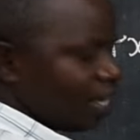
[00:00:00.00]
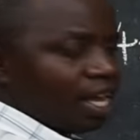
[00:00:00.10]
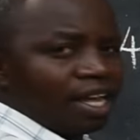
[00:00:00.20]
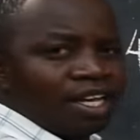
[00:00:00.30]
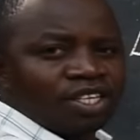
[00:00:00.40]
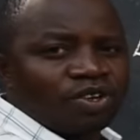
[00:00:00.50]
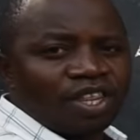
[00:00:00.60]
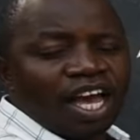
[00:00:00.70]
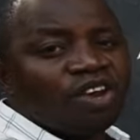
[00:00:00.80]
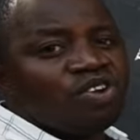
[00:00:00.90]
here. So they
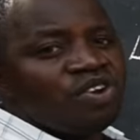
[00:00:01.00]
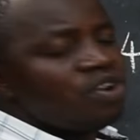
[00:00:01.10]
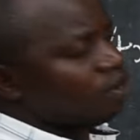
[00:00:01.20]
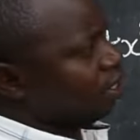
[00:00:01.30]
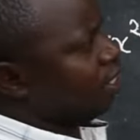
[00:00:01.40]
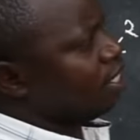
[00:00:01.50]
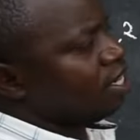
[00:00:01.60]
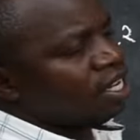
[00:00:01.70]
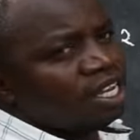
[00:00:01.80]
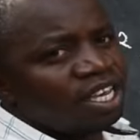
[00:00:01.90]
are not
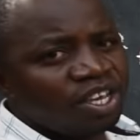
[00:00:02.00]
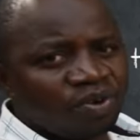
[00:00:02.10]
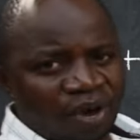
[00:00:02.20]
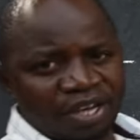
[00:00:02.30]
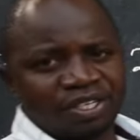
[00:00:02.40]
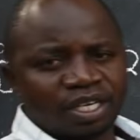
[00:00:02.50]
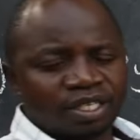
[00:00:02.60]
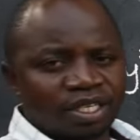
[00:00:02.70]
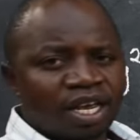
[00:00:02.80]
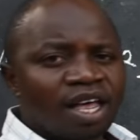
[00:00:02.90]

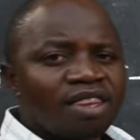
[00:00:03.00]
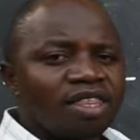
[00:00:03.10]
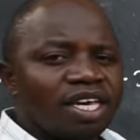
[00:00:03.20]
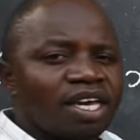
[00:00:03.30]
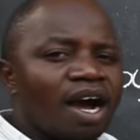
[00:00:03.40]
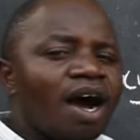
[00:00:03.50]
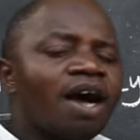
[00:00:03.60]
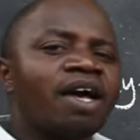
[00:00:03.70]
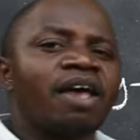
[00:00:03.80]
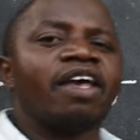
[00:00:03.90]
equations. They are
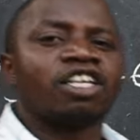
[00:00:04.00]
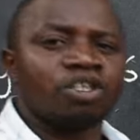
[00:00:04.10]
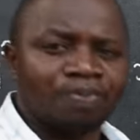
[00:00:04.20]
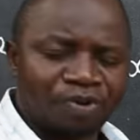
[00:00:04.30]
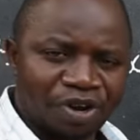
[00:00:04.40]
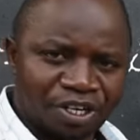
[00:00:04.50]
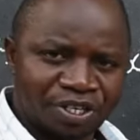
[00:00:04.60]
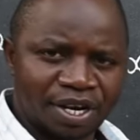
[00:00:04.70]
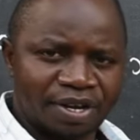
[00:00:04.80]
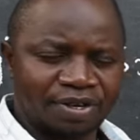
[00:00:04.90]

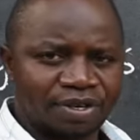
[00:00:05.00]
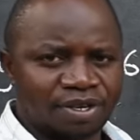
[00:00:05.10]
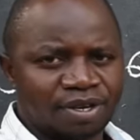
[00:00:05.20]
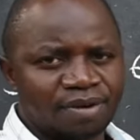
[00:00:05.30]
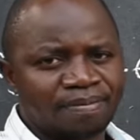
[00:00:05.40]
expressions.